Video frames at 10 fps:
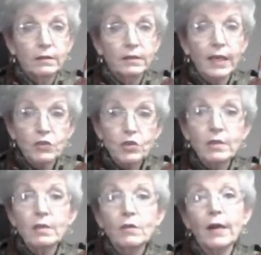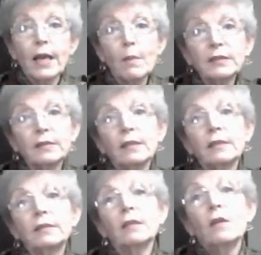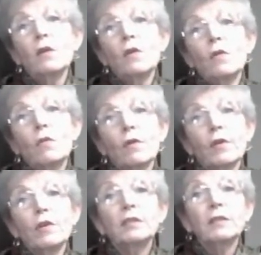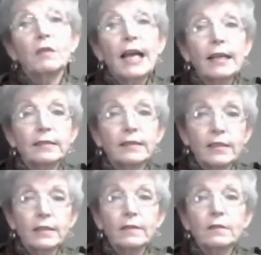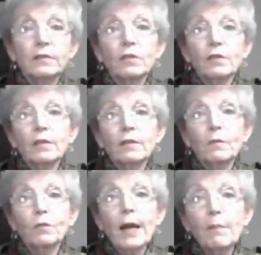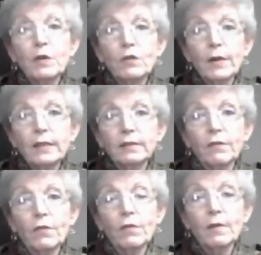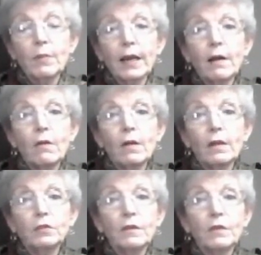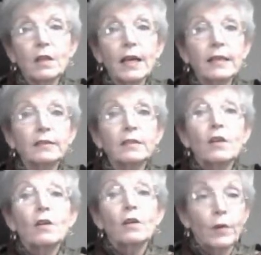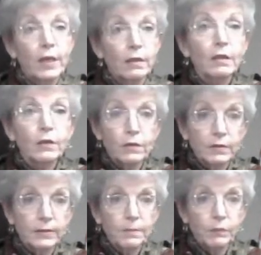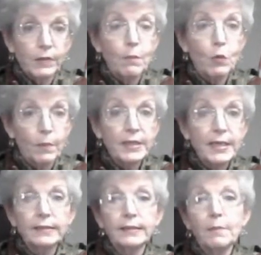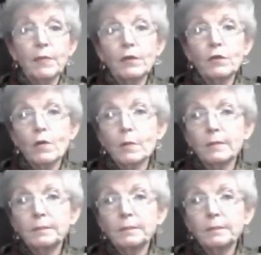suction or emesis, or use of laxatives, or rapid transit through the bowel, ulcerative colitis, we could lose more potassium than normal.